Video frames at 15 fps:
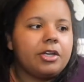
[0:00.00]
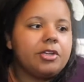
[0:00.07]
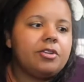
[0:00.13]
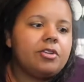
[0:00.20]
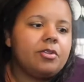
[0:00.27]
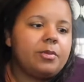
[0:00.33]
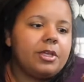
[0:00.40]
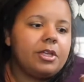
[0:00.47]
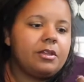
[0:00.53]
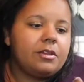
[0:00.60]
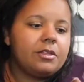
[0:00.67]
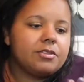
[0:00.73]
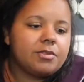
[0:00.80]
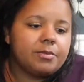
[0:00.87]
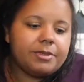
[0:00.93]

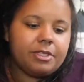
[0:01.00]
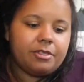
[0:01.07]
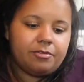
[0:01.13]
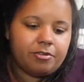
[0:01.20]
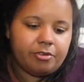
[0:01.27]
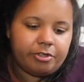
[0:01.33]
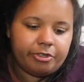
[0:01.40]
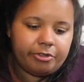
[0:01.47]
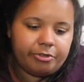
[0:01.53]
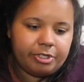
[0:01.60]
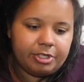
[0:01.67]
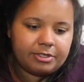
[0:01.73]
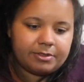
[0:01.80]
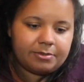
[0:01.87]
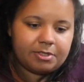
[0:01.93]
These will be for
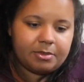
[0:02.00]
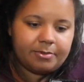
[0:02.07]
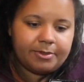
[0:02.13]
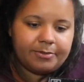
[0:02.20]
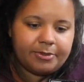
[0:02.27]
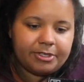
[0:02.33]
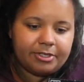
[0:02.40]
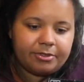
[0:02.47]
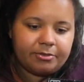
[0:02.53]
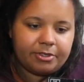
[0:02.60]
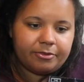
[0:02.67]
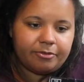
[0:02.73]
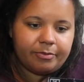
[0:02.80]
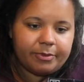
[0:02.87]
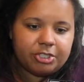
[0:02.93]
things I'm gonna be putting one
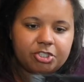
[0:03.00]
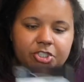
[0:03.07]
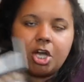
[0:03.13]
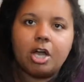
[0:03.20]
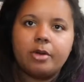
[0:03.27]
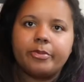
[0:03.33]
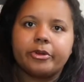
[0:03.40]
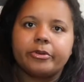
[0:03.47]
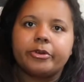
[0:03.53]
from my shop.